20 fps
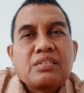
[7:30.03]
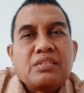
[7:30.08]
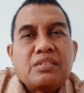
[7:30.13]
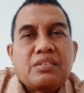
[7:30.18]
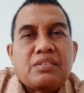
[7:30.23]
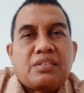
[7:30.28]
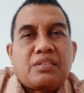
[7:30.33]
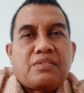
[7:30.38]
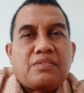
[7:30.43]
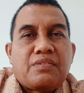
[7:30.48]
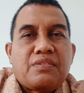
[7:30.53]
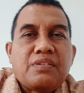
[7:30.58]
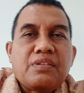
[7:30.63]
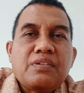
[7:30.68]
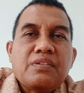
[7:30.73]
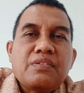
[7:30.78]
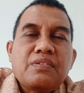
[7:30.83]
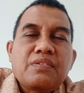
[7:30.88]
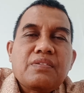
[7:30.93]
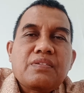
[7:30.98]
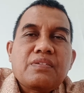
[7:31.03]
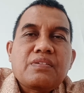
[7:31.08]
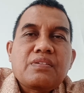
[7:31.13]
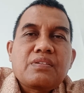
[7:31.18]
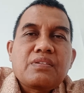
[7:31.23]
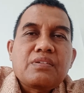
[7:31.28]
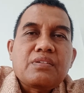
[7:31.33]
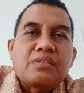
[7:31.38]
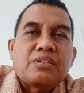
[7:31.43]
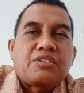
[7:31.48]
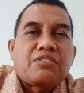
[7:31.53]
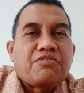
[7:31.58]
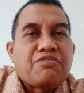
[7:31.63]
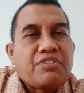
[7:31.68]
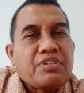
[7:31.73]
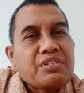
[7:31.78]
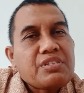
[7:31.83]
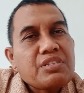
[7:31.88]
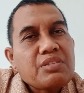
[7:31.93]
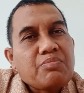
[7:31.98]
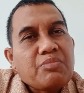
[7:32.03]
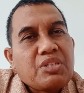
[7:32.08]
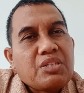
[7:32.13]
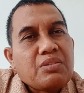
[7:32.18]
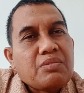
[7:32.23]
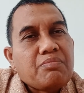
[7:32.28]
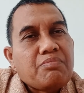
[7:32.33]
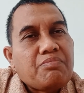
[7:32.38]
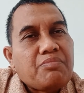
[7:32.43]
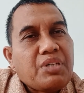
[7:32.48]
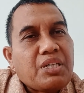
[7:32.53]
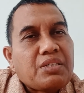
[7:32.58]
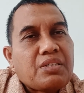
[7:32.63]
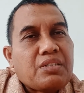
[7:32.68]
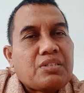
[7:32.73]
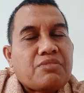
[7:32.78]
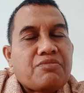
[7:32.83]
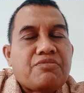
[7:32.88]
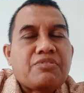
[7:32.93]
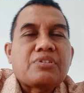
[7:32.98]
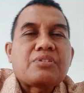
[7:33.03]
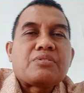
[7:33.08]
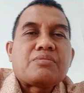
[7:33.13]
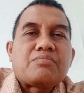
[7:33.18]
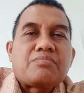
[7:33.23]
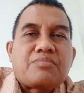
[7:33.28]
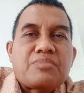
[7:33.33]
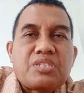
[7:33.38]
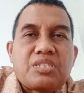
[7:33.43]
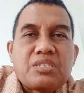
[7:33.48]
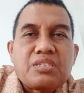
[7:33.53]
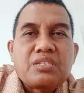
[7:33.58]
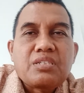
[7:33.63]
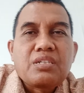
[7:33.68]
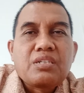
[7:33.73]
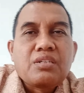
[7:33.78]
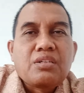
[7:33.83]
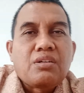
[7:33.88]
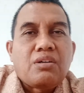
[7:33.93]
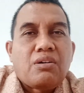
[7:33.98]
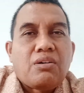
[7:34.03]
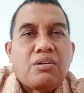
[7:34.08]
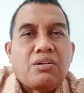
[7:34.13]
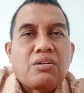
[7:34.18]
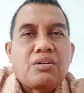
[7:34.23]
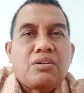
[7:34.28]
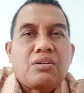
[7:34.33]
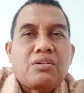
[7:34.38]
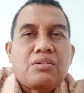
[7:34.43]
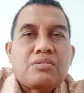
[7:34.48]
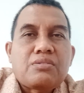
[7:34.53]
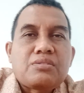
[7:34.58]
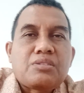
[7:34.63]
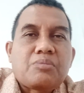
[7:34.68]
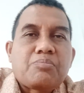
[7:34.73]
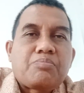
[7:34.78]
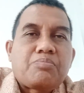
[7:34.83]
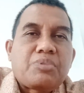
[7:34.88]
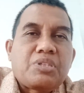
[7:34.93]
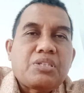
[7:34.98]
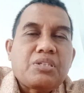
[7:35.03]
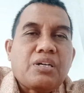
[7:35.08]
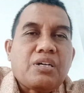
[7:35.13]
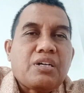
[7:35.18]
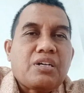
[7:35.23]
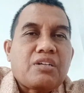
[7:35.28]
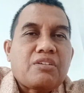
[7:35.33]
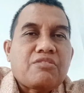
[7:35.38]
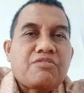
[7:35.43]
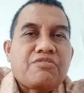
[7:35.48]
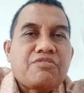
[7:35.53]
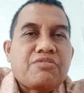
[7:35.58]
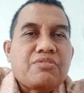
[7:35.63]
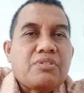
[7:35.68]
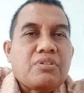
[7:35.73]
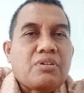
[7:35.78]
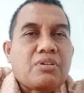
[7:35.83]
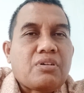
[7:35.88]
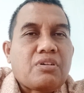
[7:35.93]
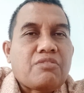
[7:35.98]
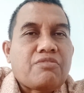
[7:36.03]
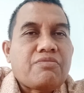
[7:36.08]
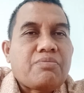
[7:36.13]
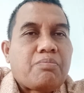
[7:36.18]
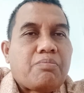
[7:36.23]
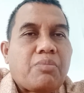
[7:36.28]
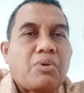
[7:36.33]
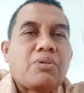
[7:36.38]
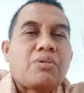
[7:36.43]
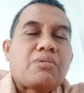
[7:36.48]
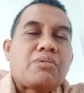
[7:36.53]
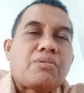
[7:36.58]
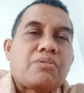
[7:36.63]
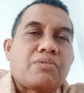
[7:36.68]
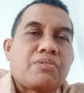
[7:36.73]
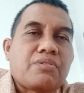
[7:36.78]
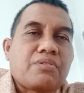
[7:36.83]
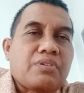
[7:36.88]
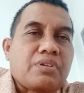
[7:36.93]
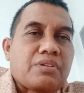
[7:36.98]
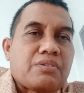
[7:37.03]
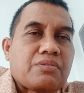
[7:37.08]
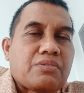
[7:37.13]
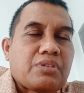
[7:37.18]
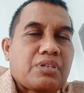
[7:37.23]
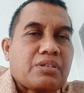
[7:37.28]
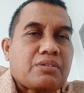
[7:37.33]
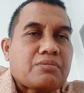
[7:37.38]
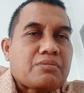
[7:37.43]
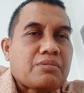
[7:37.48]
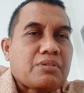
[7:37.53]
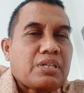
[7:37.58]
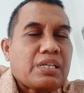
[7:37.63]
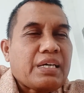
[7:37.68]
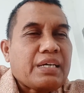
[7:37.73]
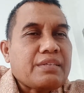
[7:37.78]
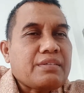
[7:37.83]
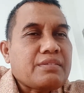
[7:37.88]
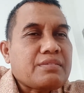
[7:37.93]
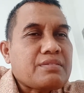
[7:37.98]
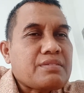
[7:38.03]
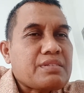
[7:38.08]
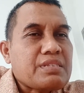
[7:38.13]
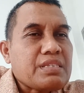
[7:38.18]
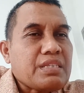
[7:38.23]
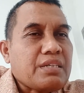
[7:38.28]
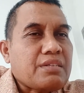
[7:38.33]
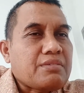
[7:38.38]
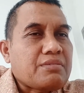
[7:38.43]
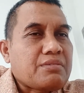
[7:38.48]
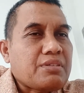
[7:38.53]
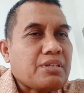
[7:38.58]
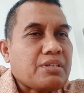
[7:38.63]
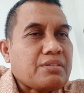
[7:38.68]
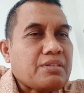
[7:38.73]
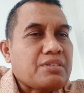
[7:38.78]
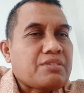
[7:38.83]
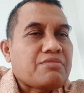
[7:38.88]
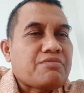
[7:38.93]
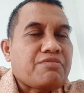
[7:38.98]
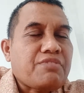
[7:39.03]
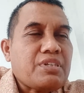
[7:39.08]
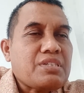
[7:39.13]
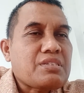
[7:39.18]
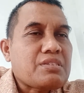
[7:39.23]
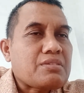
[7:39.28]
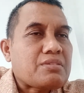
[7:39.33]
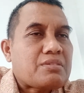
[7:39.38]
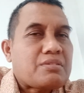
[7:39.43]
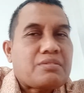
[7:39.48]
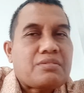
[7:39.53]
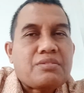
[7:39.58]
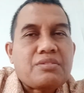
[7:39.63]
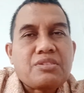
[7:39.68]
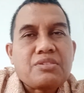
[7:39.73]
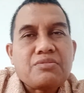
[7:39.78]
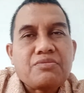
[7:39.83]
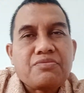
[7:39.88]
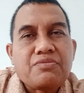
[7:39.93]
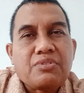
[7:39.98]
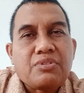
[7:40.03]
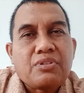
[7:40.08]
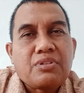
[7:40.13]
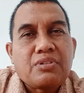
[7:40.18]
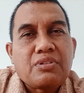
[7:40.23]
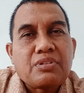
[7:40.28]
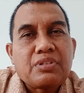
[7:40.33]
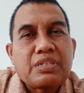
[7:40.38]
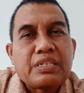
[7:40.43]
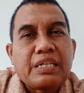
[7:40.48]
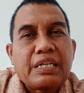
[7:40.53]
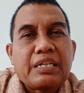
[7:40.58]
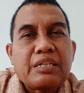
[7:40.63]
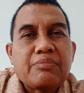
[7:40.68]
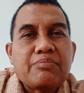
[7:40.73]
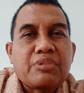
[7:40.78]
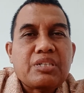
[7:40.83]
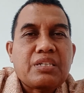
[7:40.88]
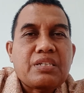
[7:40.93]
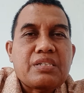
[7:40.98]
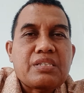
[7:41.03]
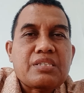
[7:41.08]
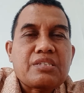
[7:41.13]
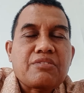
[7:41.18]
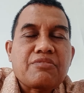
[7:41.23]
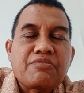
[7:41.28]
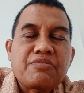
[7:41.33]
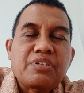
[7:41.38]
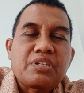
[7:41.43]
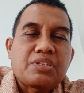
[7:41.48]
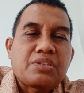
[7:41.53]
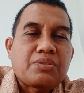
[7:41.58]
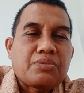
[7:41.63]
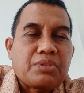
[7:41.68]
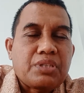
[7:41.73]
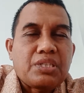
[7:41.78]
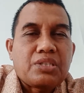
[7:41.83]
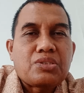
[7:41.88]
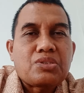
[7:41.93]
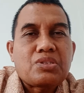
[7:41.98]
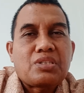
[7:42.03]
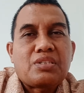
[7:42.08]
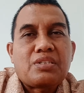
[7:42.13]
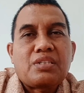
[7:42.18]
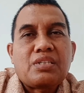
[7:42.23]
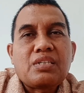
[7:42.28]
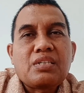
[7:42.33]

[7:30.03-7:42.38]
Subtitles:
And then the third, investment banking firms on the behalf of both their clients and their investors for companies' valuation.